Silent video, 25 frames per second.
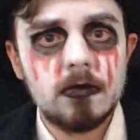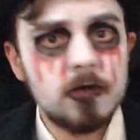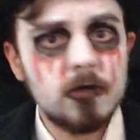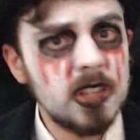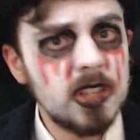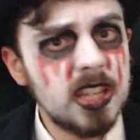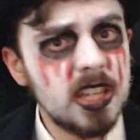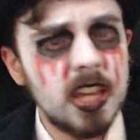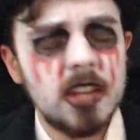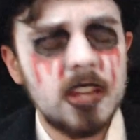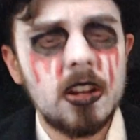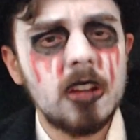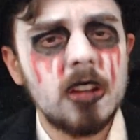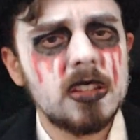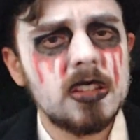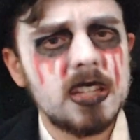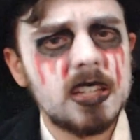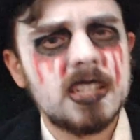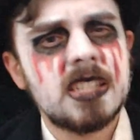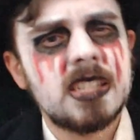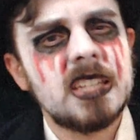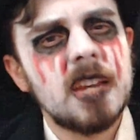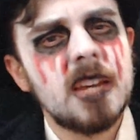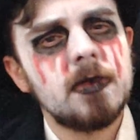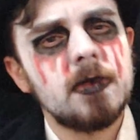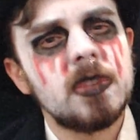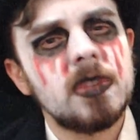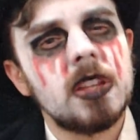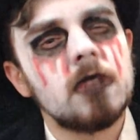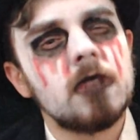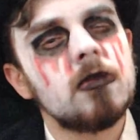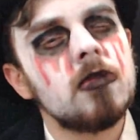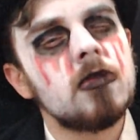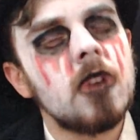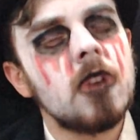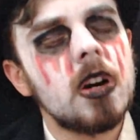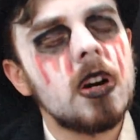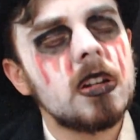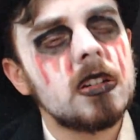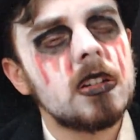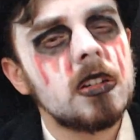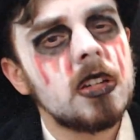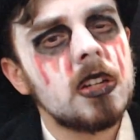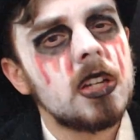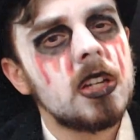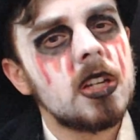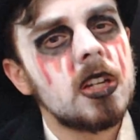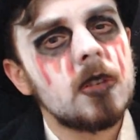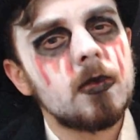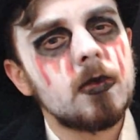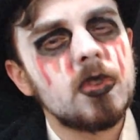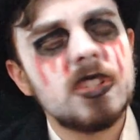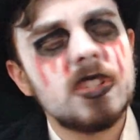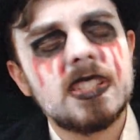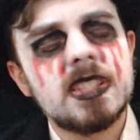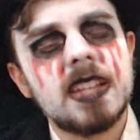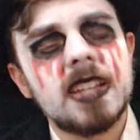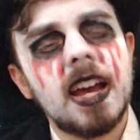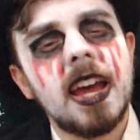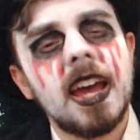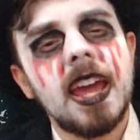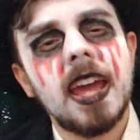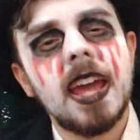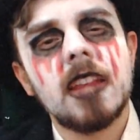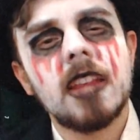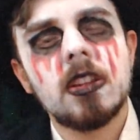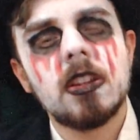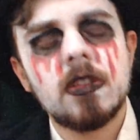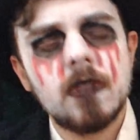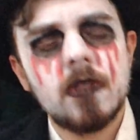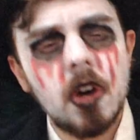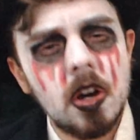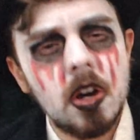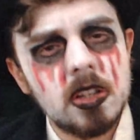We cannot accept that one puts ahead of